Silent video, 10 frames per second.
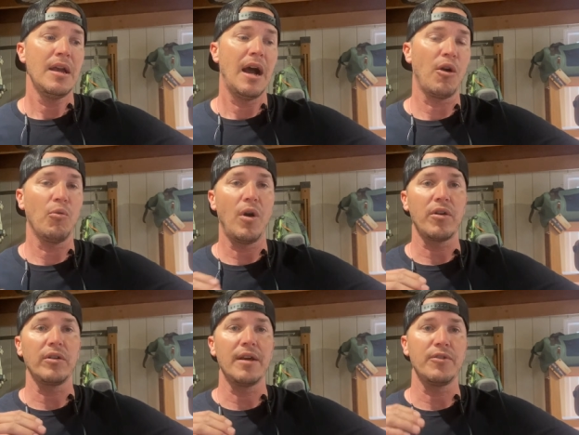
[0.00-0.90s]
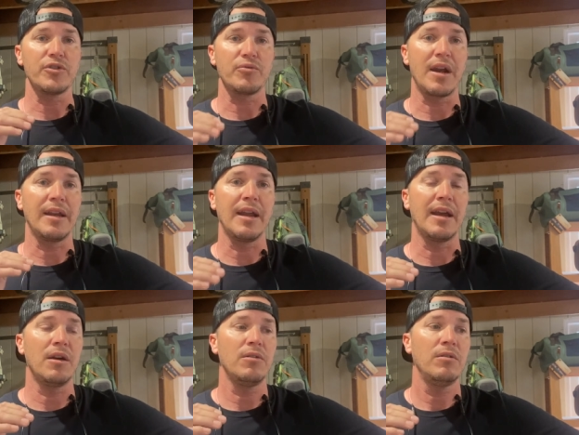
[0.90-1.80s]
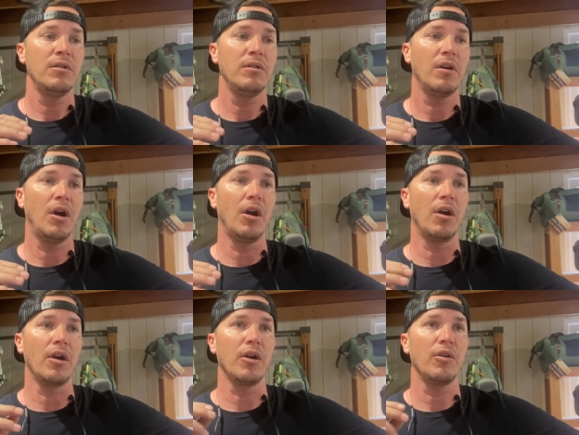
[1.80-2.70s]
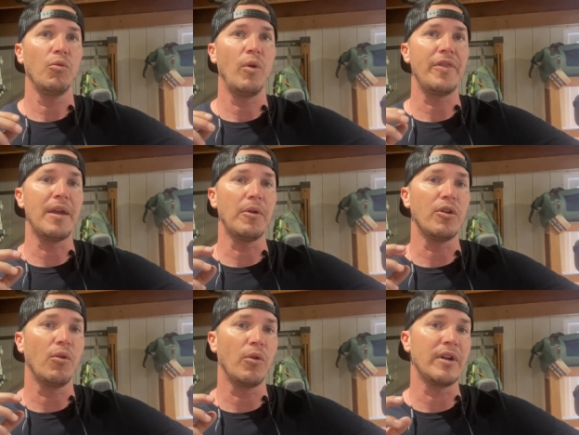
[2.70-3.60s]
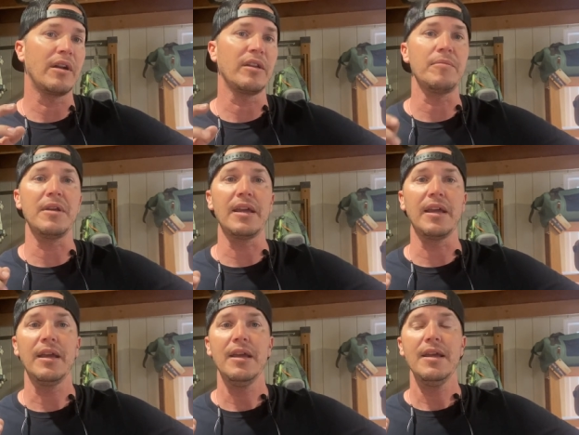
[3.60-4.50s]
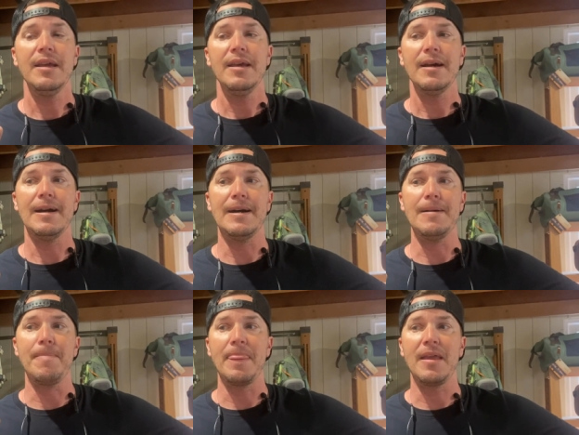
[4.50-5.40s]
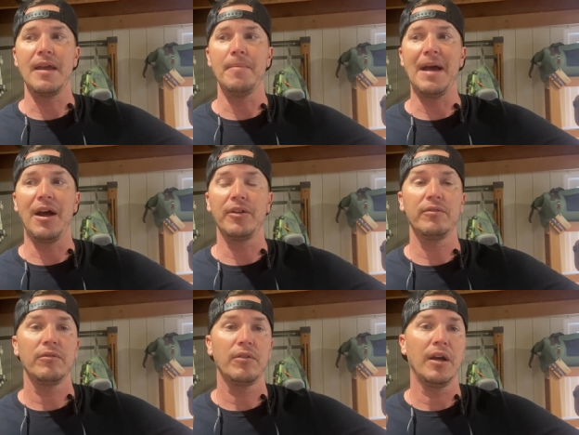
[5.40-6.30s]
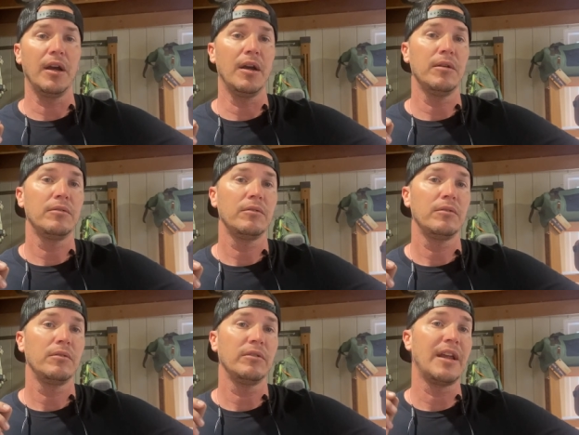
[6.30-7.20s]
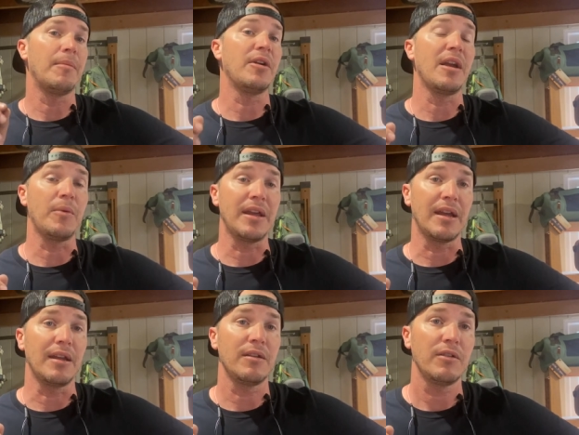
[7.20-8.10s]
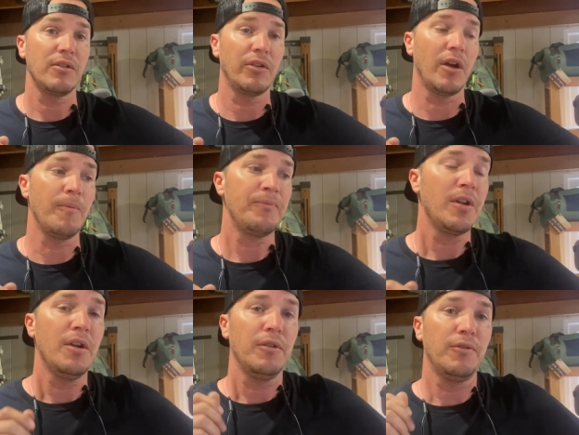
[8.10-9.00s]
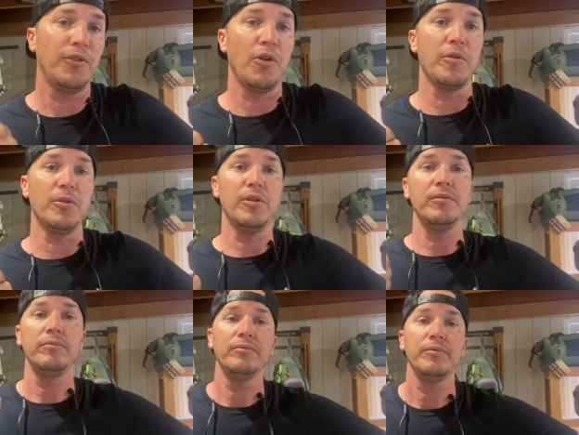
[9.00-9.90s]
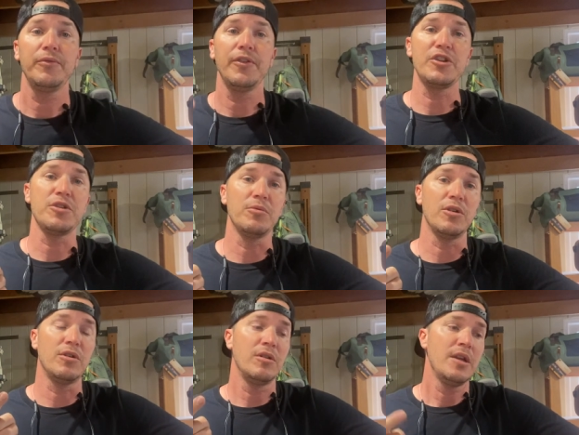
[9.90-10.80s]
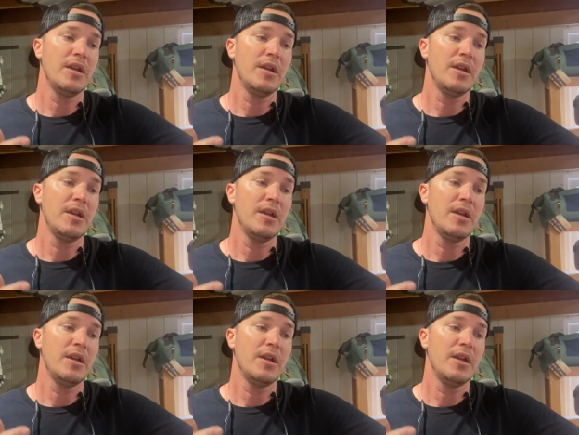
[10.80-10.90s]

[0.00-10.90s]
our water levels right now are what they would ordinarily be um, at about uh, Labor Day weekend. So floatable, fishable,